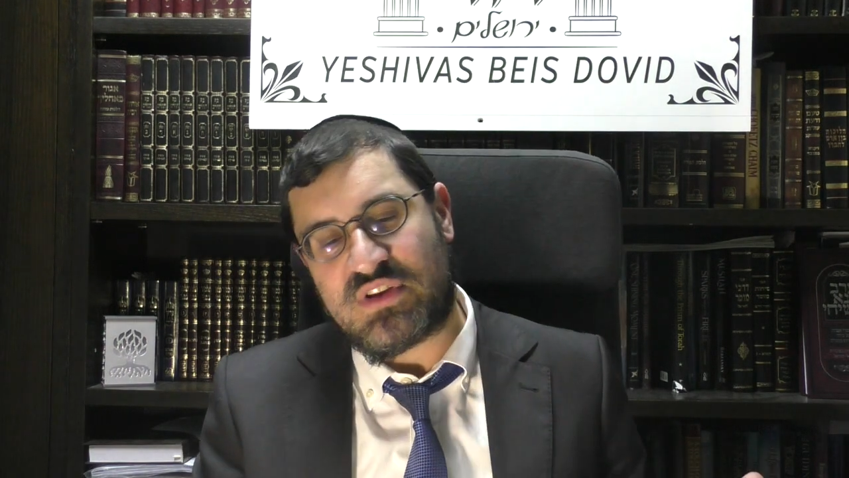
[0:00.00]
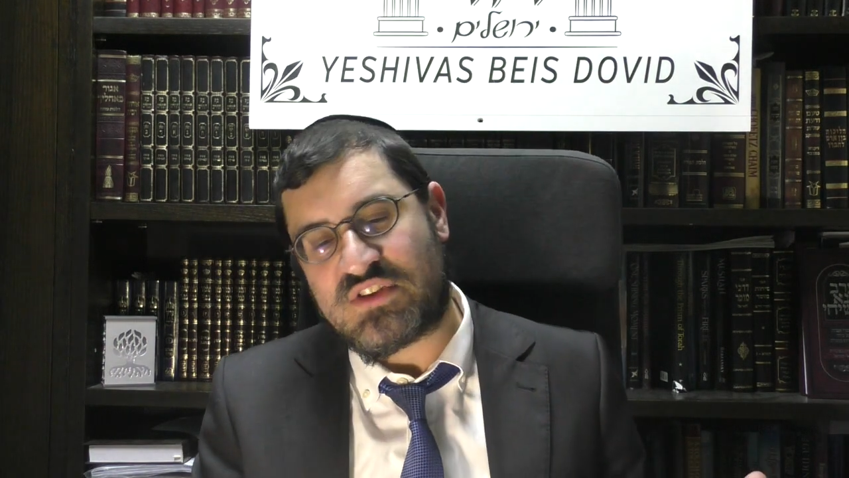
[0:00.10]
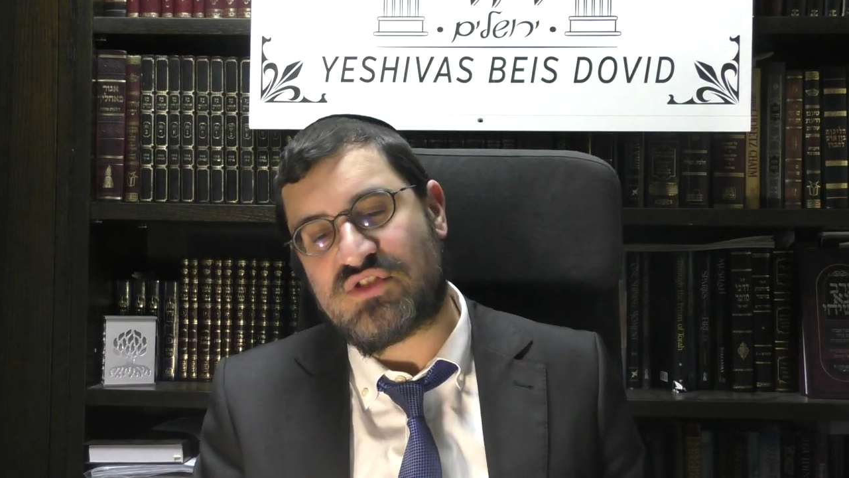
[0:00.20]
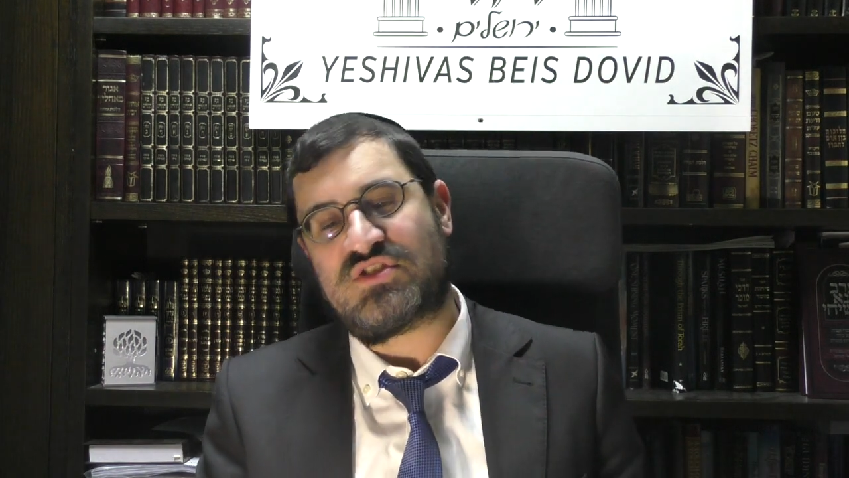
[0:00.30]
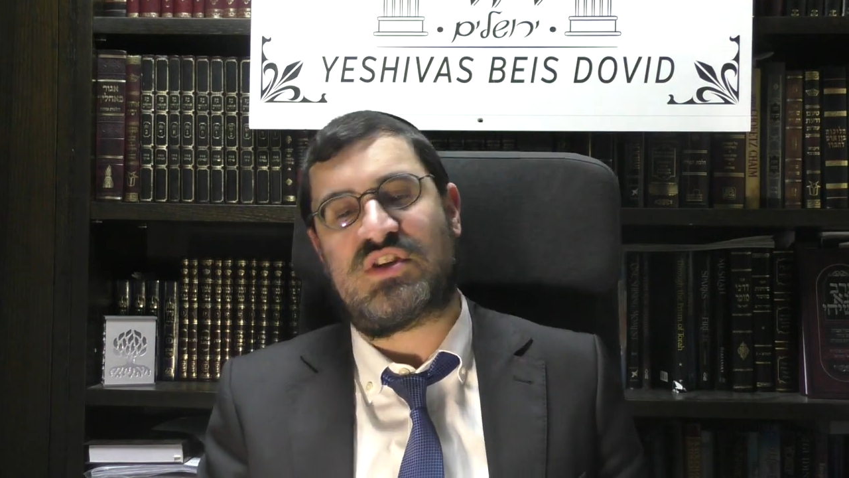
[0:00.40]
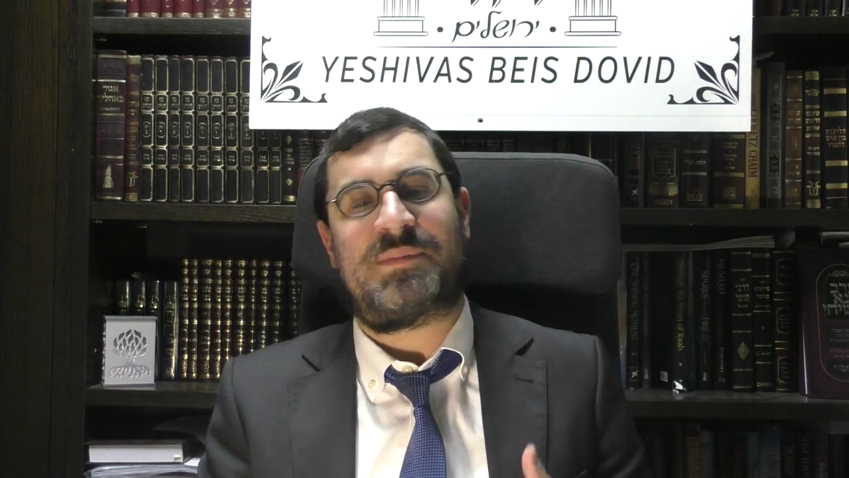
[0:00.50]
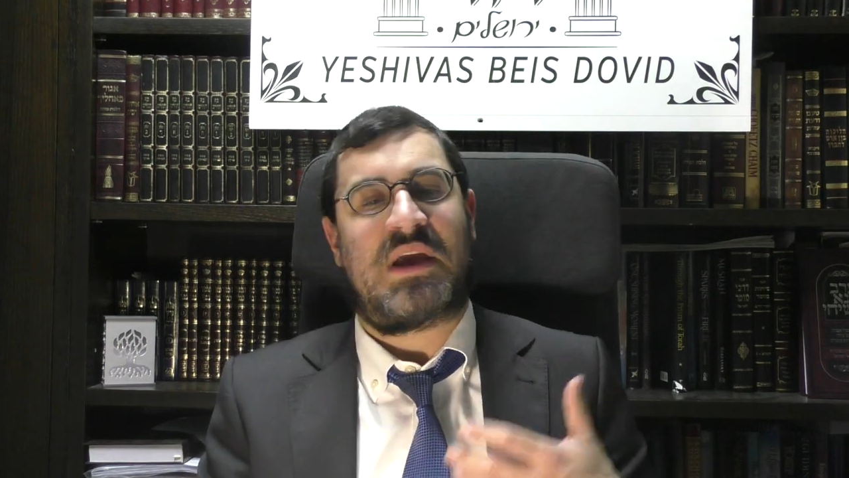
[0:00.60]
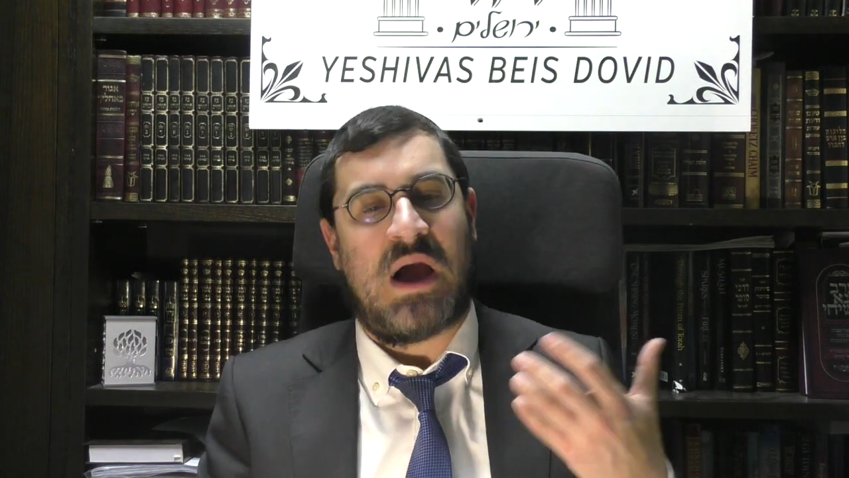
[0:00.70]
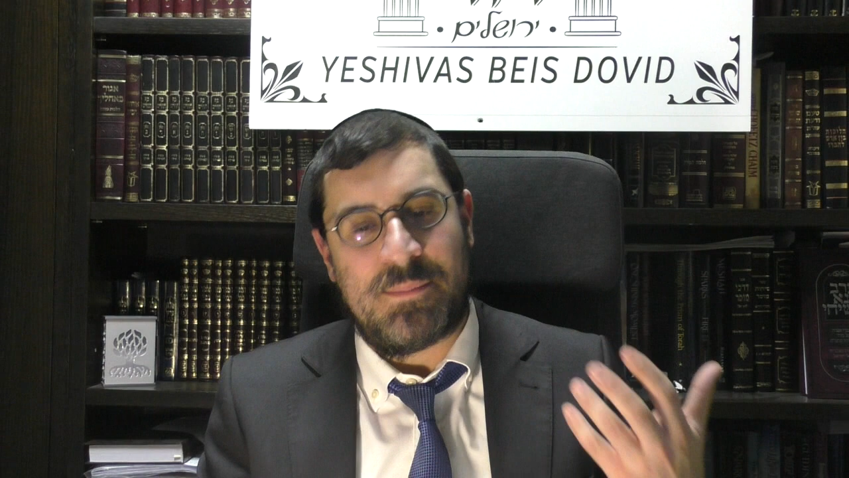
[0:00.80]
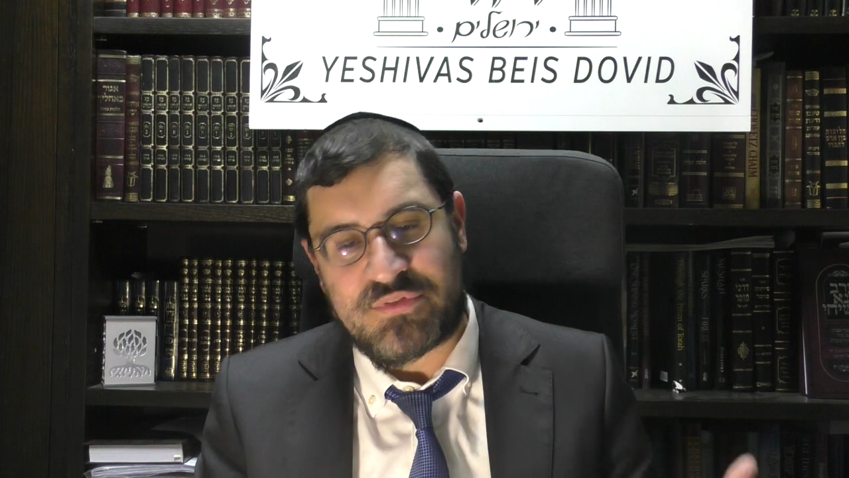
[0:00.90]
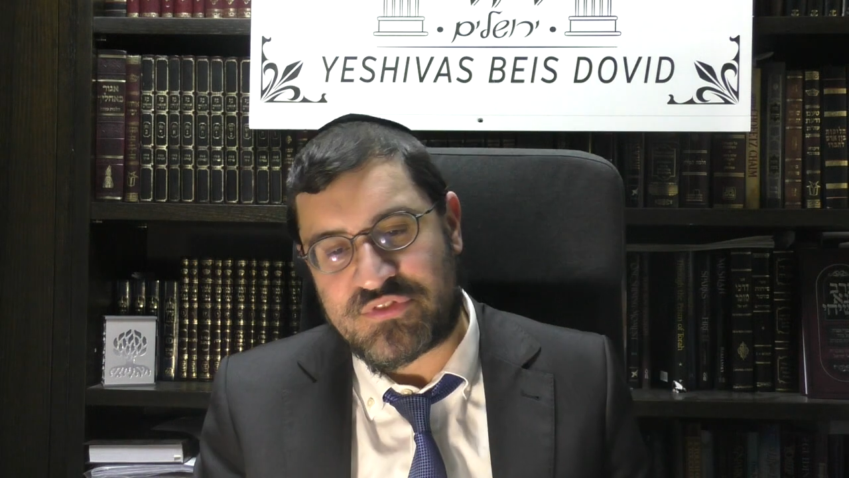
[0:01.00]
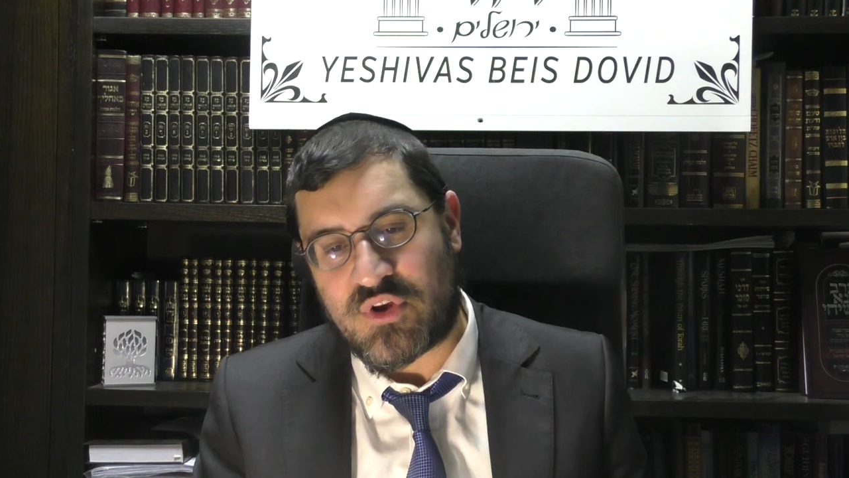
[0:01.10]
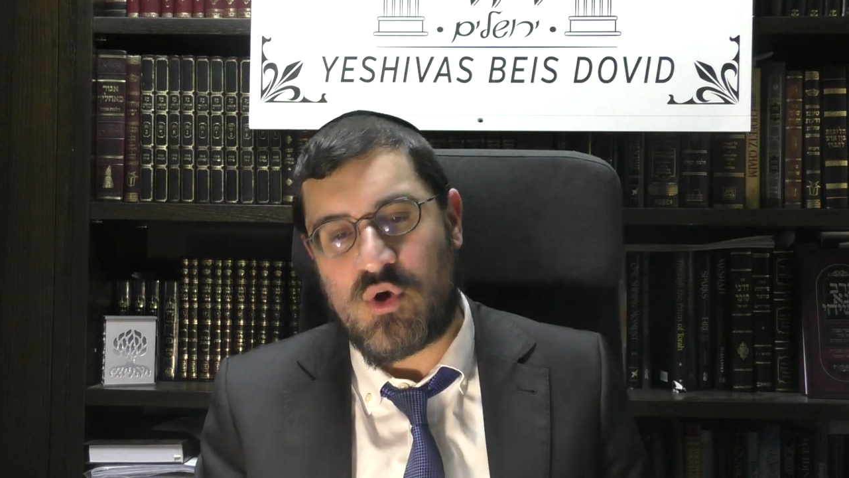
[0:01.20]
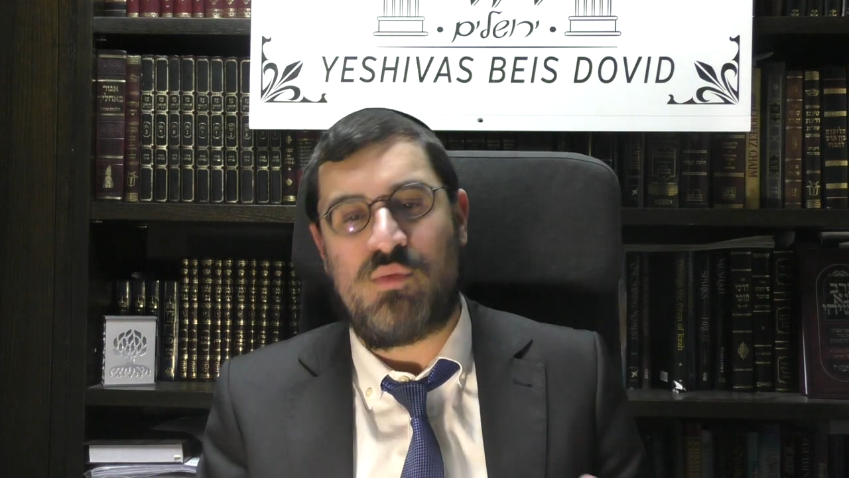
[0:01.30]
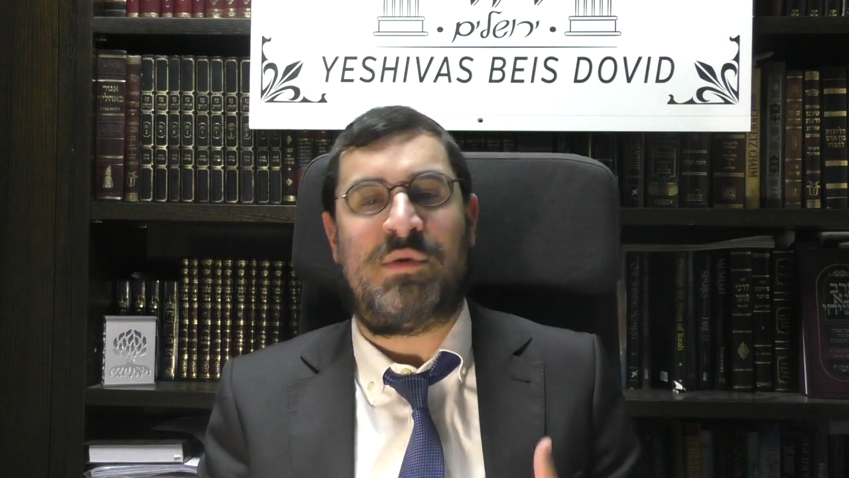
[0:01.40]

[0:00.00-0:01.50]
It's just become so